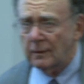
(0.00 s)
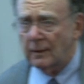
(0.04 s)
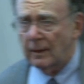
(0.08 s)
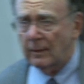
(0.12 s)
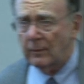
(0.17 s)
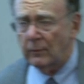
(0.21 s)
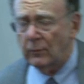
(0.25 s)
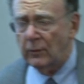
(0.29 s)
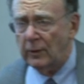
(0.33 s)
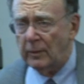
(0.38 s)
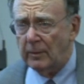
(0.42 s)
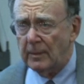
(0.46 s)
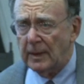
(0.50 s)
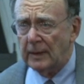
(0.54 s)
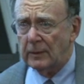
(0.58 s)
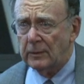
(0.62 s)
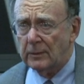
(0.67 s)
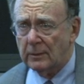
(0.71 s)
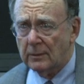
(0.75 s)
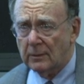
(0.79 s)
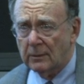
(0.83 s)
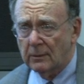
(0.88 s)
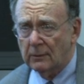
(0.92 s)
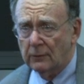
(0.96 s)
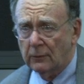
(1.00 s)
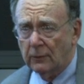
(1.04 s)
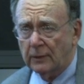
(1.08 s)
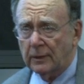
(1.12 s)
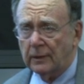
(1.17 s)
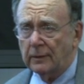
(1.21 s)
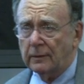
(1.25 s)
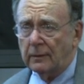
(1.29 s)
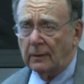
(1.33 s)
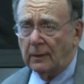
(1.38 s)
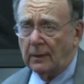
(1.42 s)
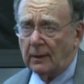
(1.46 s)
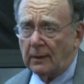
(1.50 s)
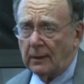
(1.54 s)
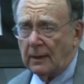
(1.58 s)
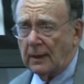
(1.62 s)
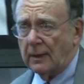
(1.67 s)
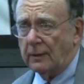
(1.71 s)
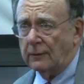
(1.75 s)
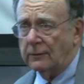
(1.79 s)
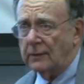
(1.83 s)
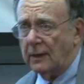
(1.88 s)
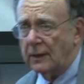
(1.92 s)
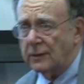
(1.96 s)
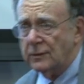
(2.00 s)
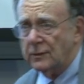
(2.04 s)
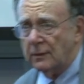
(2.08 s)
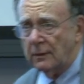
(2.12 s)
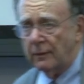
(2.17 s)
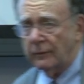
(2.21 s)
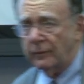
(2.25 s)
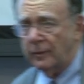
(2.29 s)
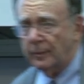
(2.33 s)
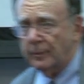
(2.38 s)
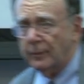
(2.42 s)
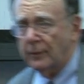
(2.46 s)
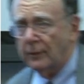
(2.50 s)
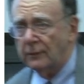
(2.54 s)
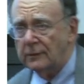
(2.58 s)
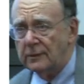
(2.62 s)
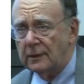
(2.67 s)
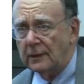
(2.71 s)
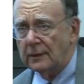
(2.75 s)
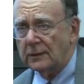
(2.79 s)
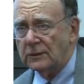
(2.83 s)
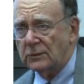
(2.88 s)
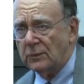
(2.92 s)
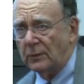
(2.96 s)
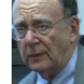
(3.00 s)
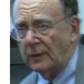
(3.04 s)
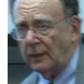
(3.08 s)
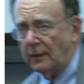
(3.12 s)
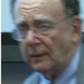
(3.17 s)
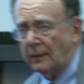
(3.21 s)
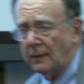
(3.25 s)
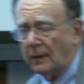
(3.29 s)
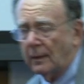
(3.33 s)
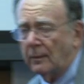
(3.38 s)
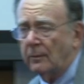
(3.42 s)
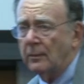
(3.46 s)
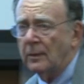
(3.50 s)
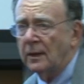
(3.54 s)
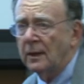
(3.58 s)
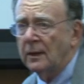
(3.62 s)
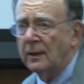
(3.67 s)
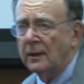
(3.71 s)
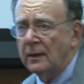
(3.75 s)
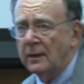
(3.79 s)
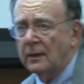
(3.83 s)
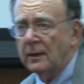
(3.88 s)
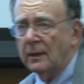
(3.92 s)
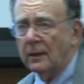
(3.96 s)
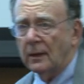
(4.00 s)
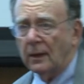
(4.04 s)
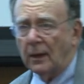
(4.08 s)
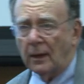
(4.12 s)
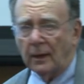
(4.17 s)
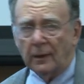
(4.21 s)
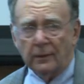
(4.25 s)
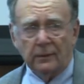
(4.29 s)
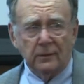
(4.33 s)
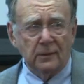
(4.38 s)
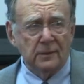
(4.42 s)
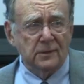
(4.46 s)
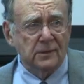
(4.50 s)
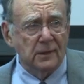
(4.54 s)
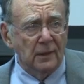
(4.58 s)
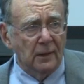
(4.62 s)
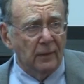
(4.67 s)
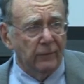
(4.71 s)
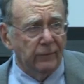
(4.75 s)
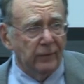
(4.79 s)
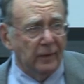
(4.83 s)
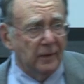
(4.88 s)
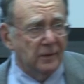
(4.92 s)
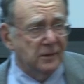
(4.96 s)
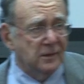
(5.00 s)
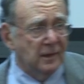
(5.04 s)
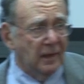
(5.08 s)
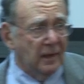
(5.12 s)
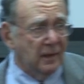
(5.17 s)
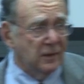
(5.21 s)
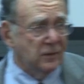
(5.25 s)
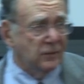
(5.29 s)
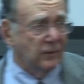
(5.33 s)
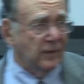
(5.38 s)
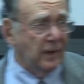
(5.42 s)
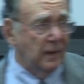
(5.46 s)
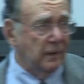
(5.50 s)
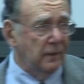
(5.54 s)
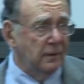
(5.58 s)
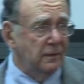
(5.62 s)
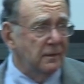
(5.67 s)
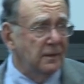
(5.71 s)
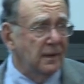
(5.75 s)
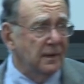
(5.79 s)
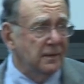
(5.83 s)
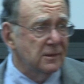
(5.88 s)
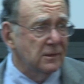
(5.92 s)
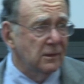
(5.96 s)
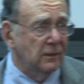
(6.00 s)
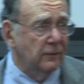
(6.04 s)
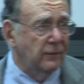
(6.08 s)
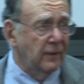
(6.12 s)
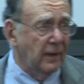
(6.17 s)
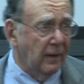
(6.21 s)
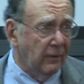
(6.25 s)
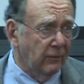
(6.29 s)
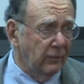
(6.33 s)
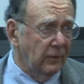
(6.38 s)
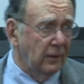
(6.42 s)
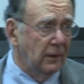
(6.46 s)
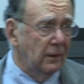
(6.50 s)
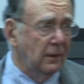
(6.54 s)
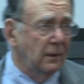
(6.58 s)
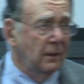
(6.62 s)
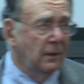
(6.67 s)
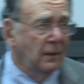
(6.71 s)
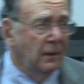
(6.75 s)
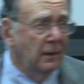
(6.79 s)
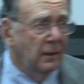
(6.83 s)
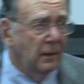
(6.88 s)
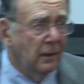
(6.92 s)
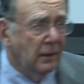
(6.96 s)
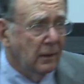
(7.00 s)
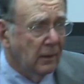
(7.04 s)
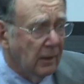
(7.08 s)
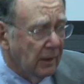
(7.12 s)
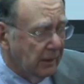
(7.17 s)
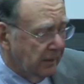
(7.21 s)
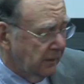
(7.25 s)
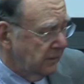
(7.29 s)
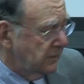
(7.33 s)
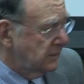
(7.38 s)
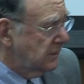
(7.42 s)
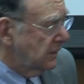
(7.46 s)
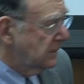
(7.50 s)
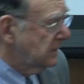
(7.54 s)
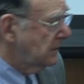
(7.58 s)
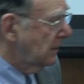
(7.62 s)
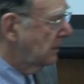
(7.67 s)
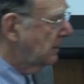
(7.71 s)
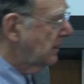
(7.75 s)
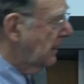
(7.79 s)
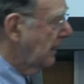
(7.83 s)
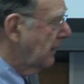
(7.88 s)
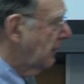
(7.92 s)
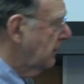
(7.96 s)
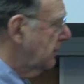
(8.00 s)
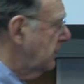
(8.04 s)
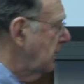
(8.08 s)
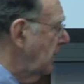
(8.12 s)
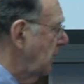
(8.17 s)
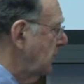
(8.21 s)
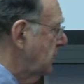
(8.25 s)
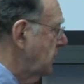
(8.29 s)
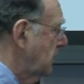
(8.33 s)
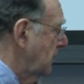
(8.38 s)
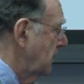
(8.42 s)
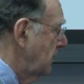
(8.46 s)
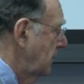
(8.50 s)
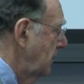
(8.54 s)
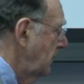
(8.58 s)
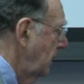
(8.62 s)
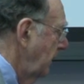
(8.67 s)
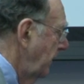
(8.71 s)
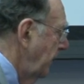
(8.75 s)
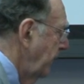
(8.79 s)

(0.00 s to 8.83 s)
them, we might look at the annotation of the proteins within them to see if they satisfy the test of having consistent annotation.